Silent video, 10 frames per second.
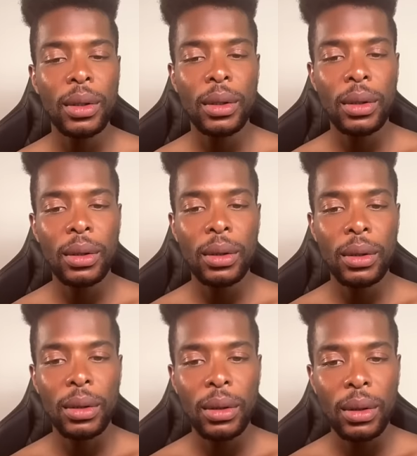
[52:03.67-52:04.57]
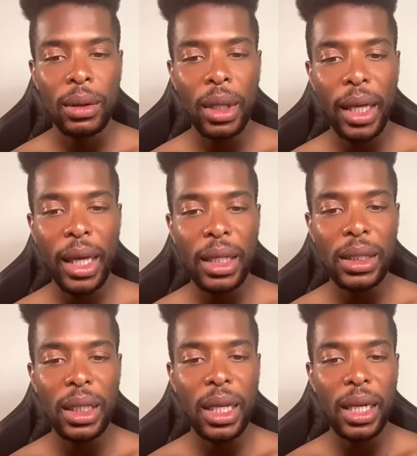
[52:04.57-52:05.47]
They can't
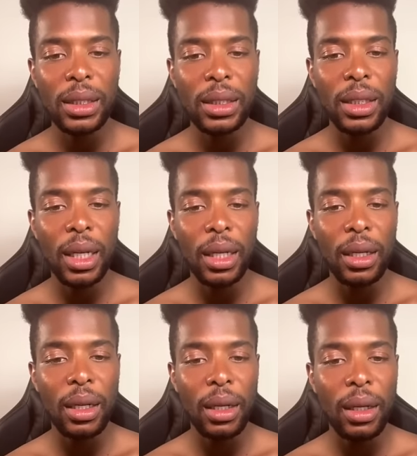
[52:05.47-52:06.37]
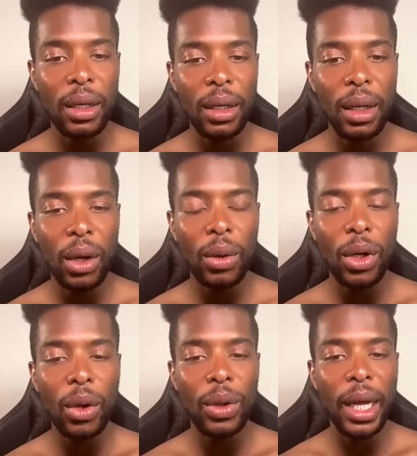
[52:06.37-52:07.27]
sit next to Jaden on
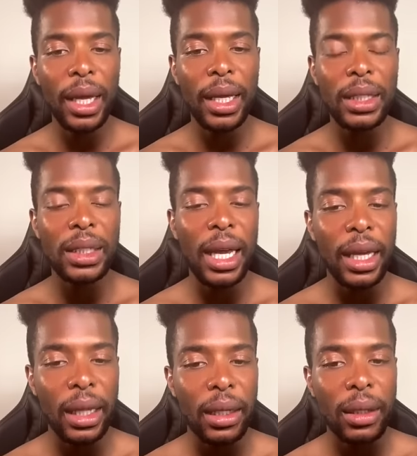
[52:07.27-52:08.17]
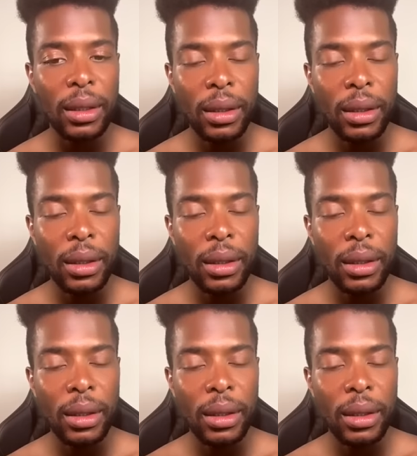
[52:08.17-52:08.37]
no day. Exactly.